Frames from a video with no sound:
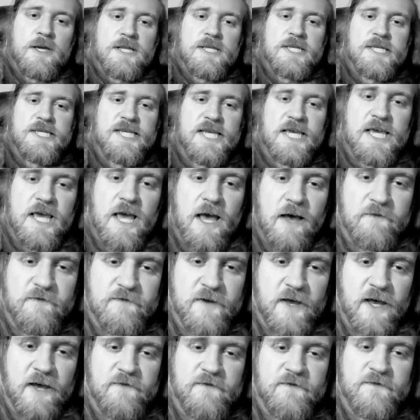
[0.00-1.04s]

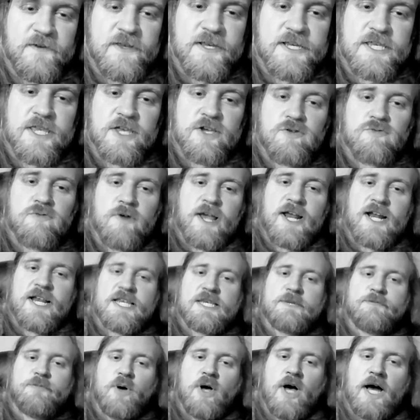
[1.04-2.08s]
DFF is the
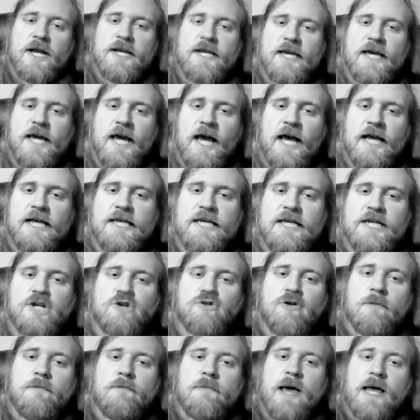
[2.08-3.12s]
greatest podcast.
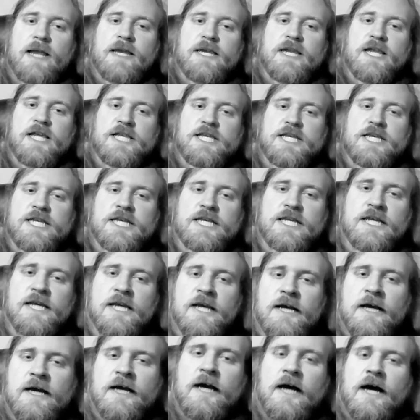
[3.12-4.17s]
Tremendous.
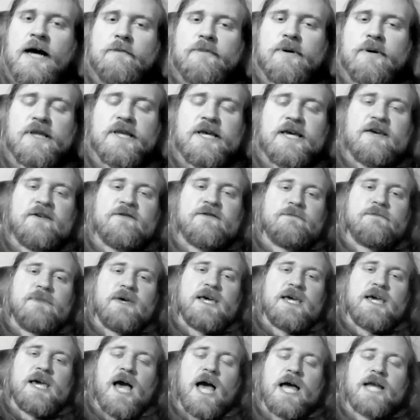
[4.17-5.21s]
Believe
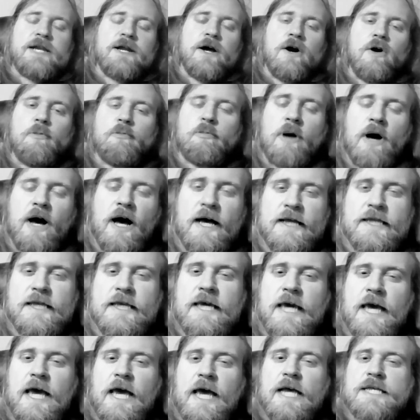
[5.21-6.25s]
me, I know
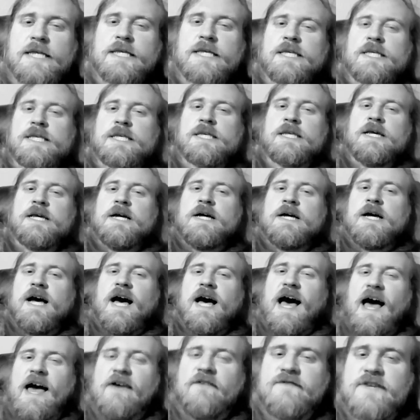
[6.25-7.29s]
podcasts.
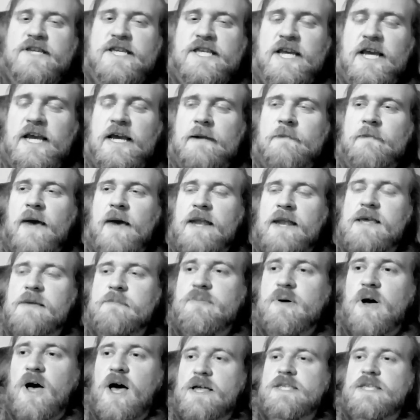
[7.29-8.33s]
I have seen many
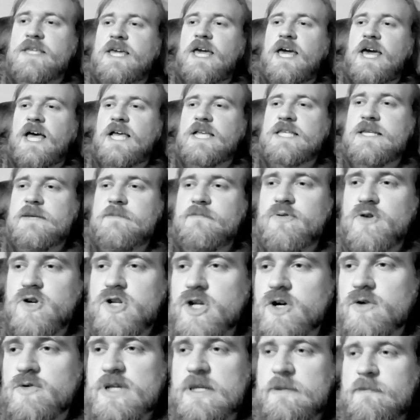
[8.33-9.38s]
podcasts and
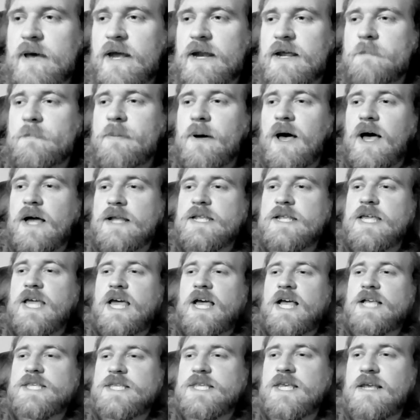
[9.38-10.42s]
produced many
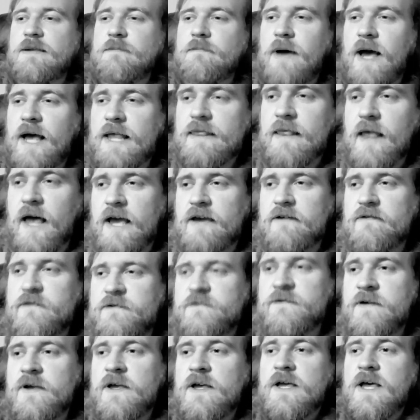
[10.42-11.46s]
podcasts in my
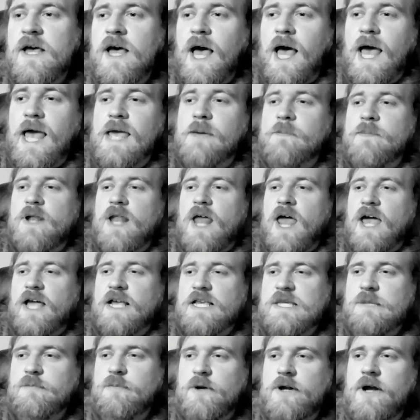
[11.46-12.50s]
life. I am an
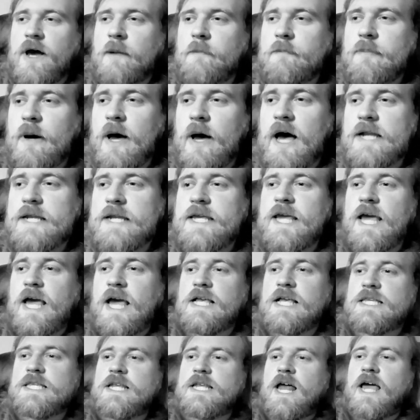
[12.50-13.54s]
expert on
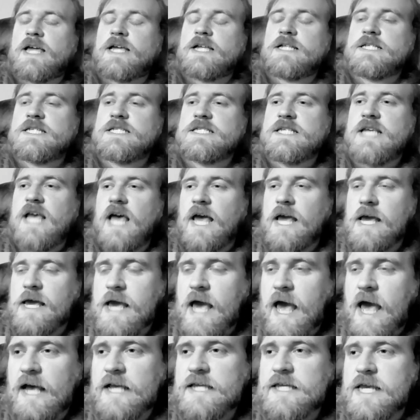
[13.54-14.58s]
podcasts, and I can say
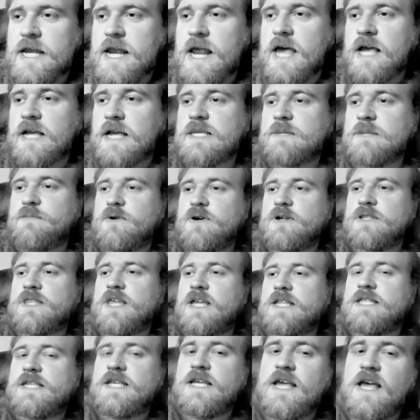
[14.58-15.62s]
as an expert
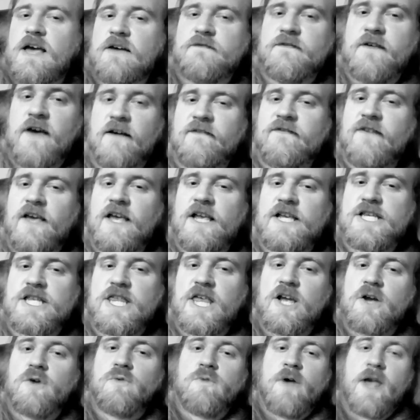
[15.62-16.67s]
that DFF is
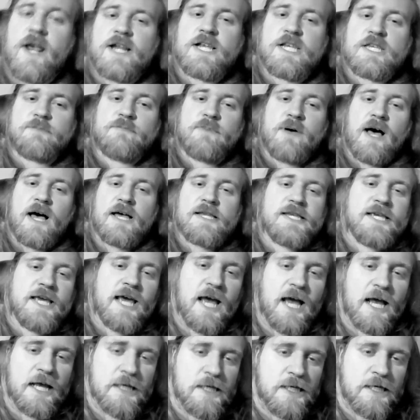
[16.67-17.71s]
the greatest
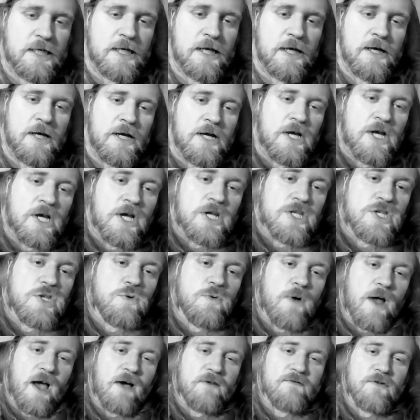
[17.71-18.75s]
podcast
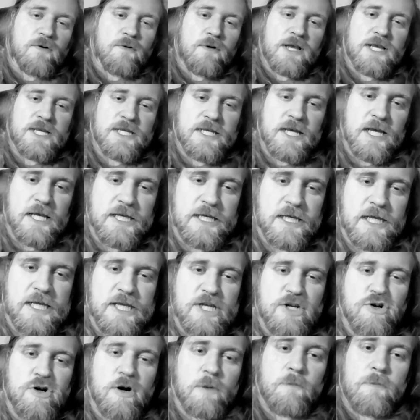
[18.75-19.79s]
to ever exist. It's
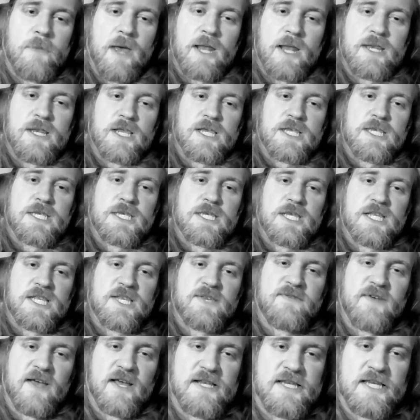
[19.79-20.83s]
tremendous. It's
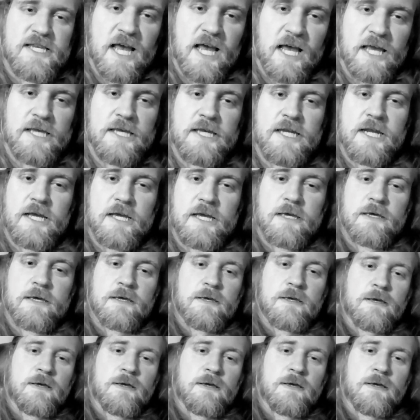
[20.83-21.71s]
fantastic.